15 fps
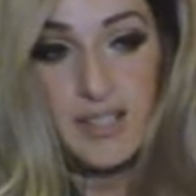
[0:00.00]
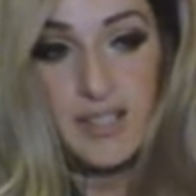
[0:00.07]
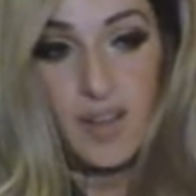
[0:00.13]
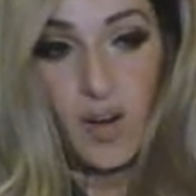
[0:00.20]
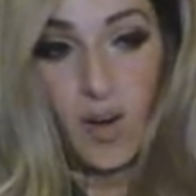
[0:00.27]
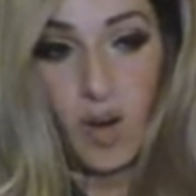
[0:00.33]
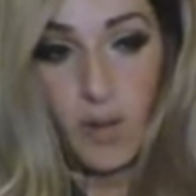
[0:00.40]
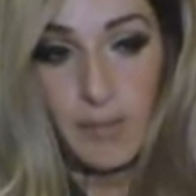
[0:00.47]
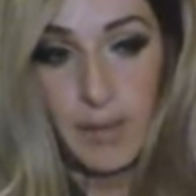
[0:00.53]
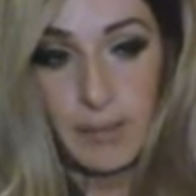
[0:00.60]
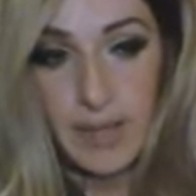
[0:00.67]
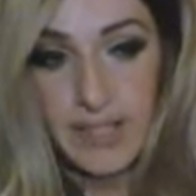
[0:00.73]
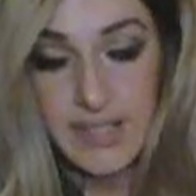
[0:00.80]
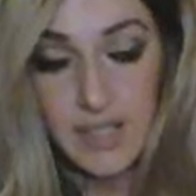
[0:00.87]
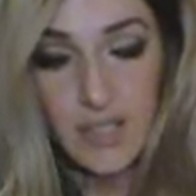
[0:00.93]
all my
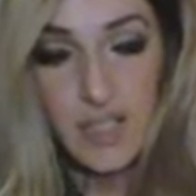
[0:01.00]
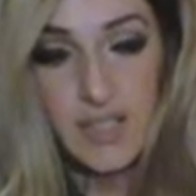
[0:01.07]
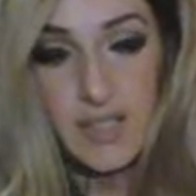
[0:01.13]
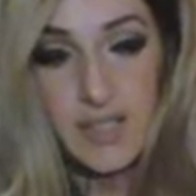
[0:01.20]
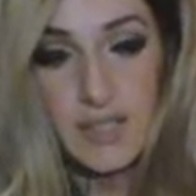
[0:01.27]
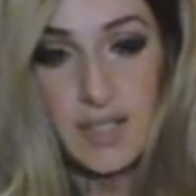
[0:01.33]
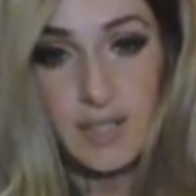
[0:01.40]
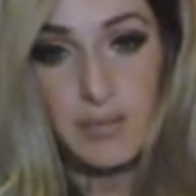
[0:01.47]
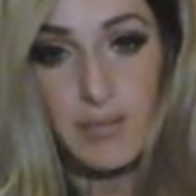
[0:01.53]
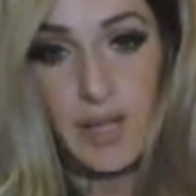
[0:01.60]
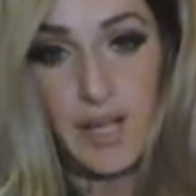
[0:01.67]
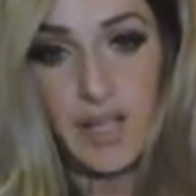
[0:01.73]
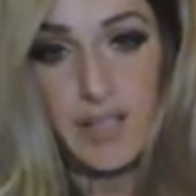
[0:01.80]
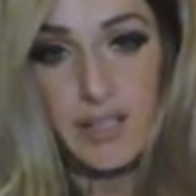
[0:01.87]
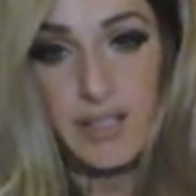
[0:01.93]
messages in
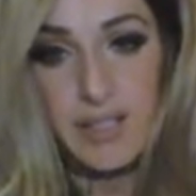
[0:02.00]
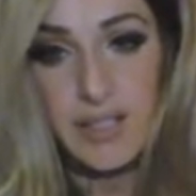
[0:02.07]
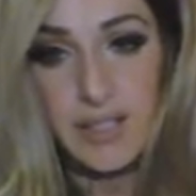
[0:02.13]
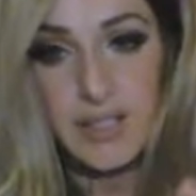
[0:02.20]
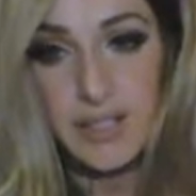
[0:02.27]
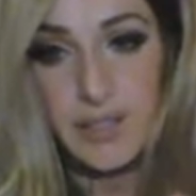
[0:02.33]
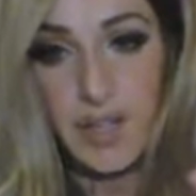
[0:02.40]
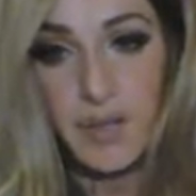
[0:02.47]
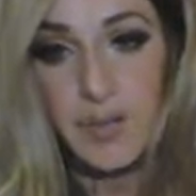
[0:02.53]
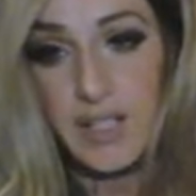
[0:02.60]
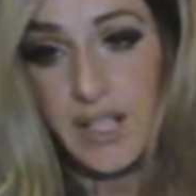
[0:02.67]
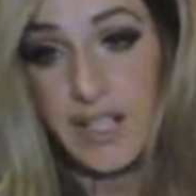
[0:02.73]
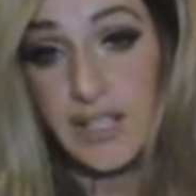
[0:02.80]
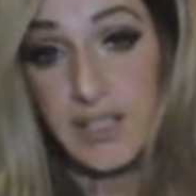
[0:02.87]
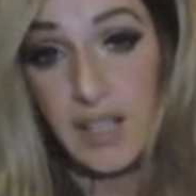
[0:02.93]
my Instagram that
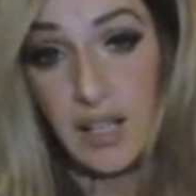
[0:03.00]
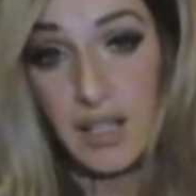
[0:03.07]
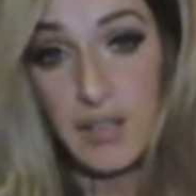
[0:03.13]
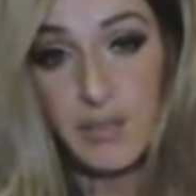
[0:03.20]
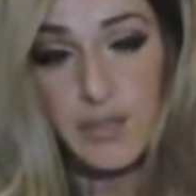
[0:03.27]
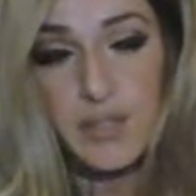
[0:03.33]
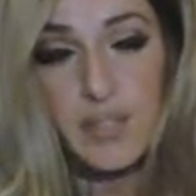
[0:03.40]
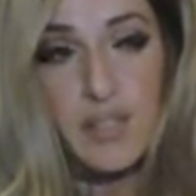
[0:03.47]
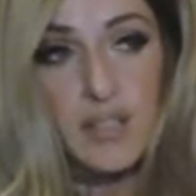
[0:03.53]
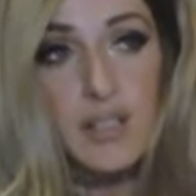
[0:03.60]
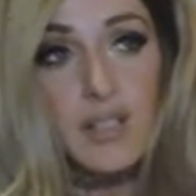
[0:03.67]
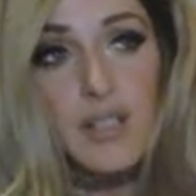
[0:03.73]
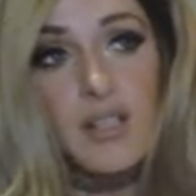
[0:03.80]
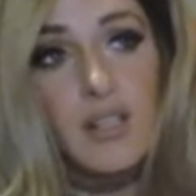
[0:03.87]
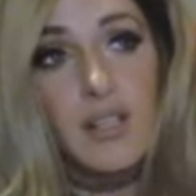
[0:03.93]
I saved,
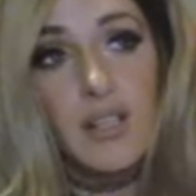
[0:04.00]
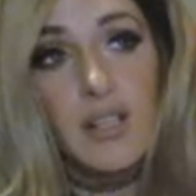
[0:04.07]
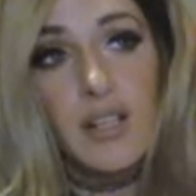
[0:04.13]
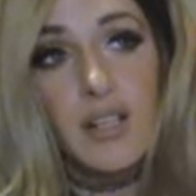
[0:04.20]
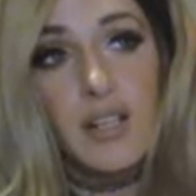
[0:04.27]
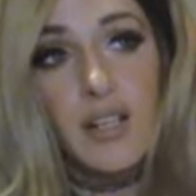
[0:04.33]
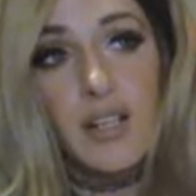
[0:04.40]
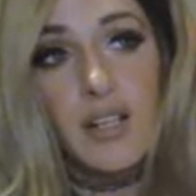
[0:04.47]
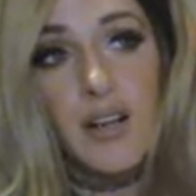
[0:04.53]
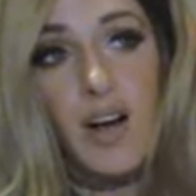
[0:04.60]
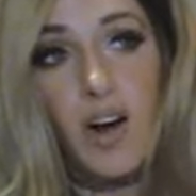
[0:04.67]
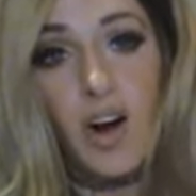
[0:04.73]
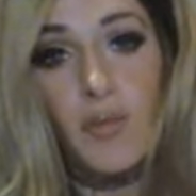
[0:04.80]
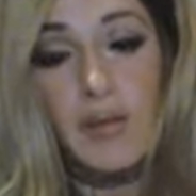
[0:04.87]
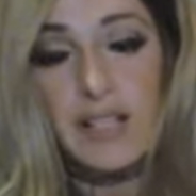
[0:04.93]

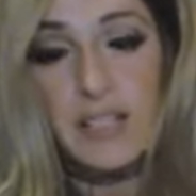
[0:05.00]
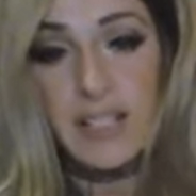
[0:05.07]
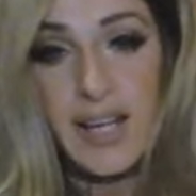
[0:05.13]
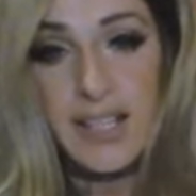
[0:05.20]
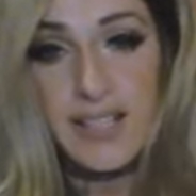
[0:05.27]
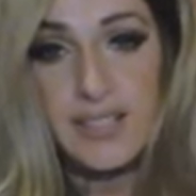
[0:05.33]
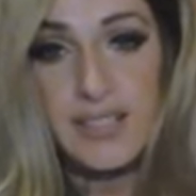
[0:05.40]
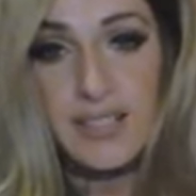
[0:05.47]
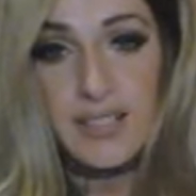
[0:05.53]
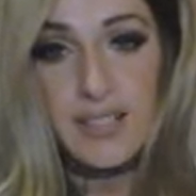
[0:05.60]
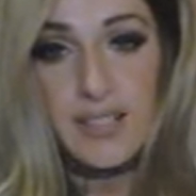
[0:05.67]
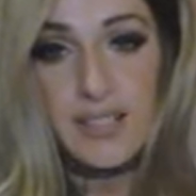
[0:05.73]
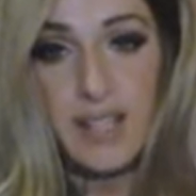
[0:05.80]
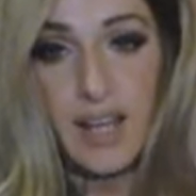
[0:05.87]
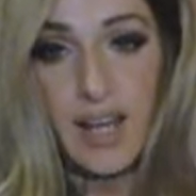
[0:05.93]
all my clients
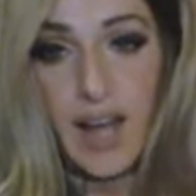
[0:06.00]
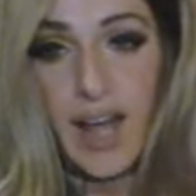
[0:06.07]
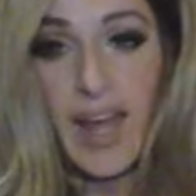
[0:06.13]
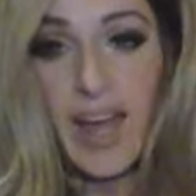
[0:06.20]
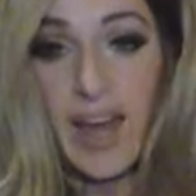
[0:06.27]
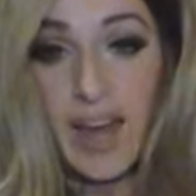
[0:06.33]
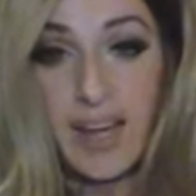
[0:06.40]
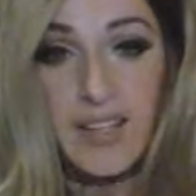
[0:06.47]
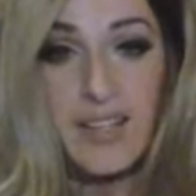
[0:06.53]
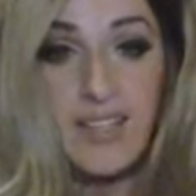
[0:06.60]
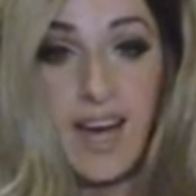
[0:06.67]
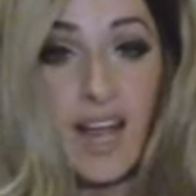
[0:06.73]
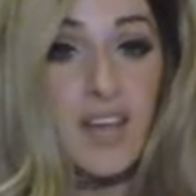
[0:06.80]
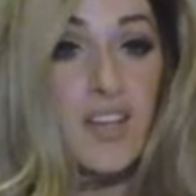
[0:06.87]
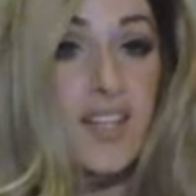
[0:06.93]
that I had
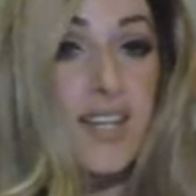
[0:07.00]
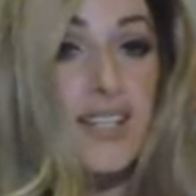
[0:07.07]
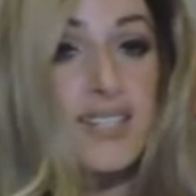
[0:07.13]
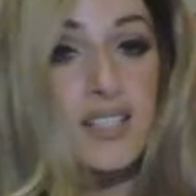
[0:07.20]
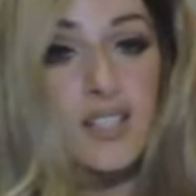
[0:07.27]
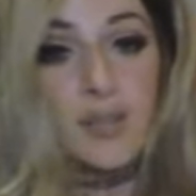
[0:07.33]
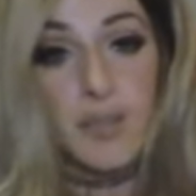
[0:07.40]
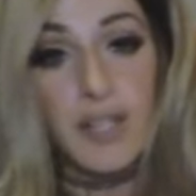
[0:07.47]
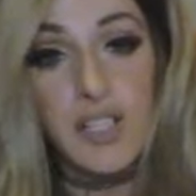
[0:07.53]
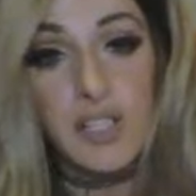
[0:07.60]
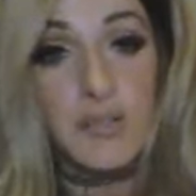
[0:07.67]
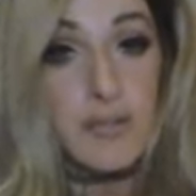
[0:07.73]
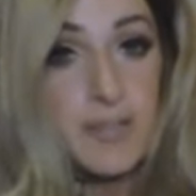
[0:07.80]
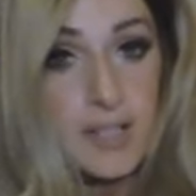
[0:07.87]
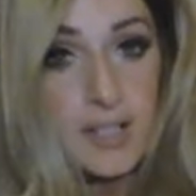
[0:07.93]
that I could easily reach
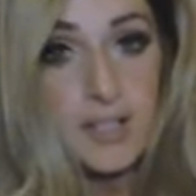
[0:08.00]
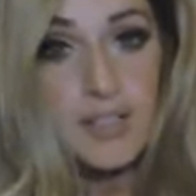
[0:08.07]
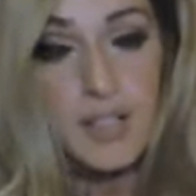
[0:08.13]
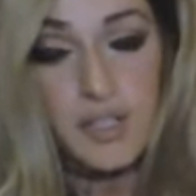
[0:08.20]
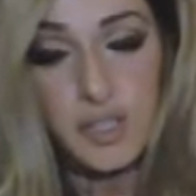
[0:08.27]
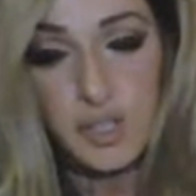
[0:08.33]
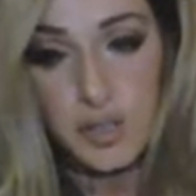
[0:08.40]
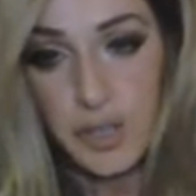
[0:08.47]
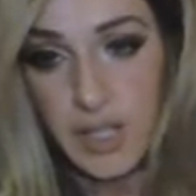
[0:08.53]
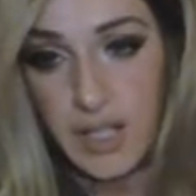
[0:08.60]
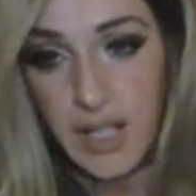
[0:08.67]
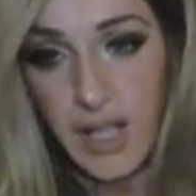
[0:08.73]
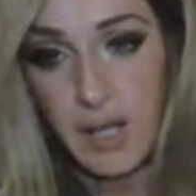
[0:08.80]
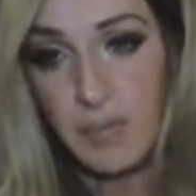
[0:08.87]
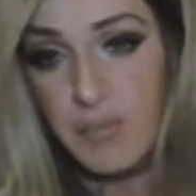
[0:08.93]
via their screen
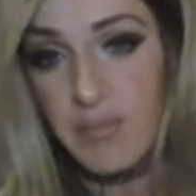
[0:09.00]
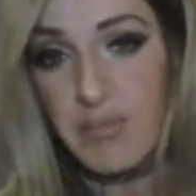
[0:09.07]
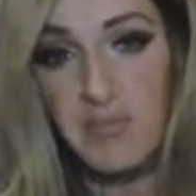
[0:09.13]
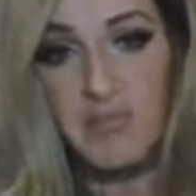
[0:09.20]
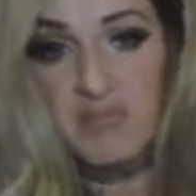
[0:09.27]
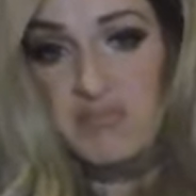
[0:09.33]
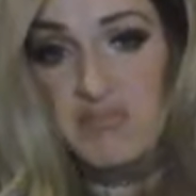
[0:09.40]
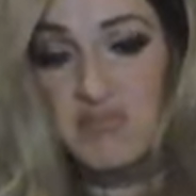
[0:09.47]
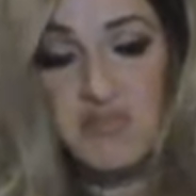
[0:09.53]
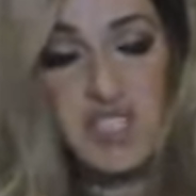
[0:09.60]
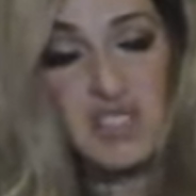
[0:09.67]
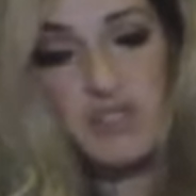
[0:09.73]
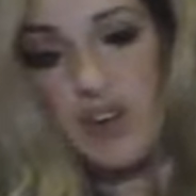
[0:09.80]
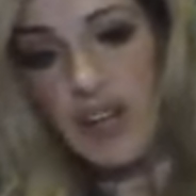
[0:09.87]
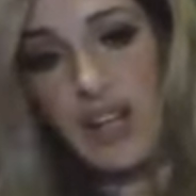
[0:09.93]
name,
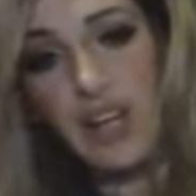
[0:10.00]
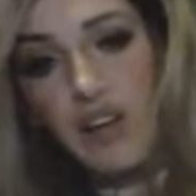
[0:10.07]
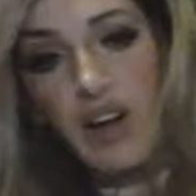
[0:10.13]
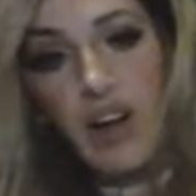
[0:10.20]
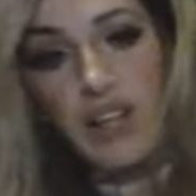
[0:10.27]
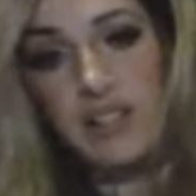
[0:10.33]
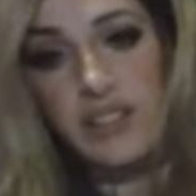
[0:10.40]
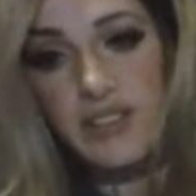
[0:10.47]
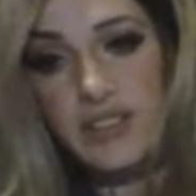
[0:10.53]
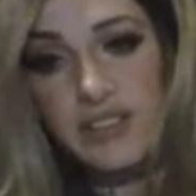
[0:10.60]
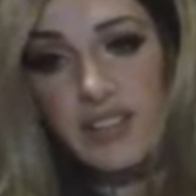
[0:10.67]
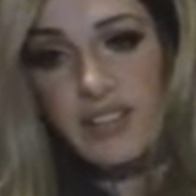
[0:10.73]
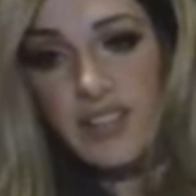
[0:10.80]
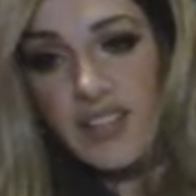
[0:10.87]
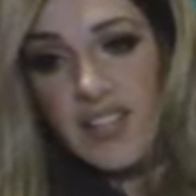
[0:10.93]
just fucking gone.
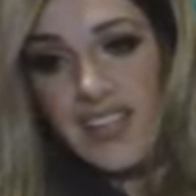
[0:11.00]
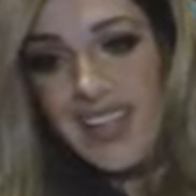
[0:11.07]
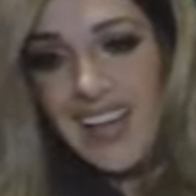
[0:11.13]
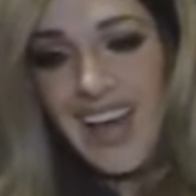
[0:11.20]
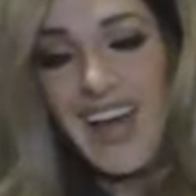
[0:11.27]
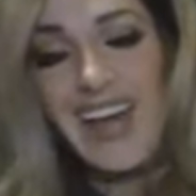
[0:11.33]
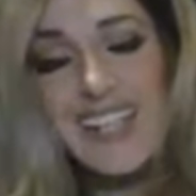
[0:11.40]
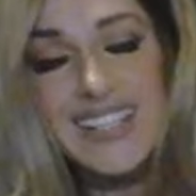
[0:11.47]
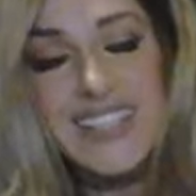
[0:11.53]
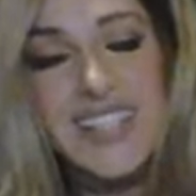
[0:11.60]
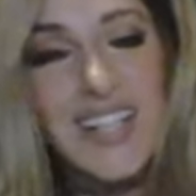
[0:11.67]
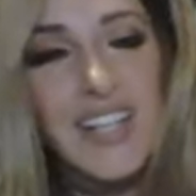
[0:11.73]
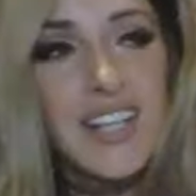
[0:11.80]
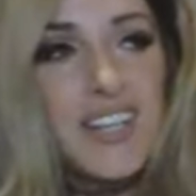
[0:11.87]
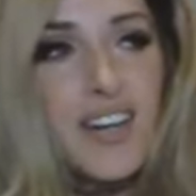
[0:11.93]
And it's
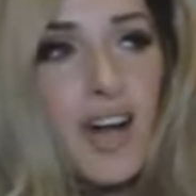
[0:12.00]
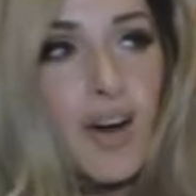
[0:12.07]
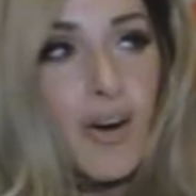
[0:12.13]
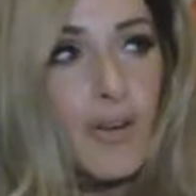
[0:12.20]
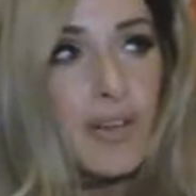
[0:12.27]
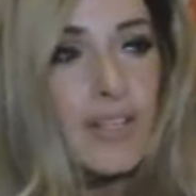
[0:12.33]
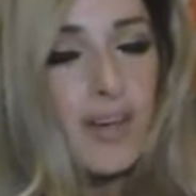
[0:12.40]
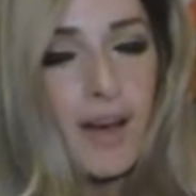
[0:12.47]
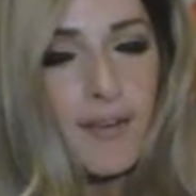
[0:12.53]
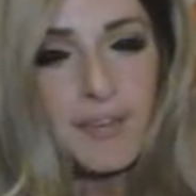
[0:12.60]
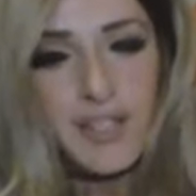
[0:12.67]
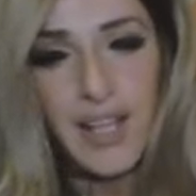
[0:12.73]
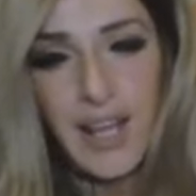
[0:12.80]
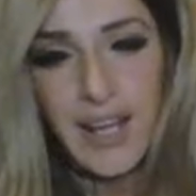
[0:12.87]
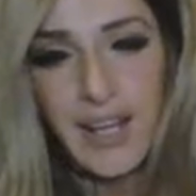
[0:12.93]
like, you know, you ever
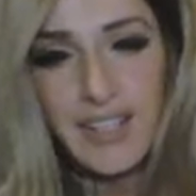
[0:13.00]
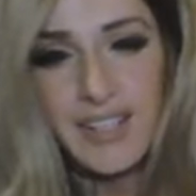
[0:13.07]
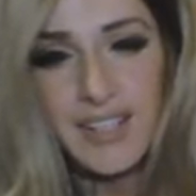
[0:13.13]
like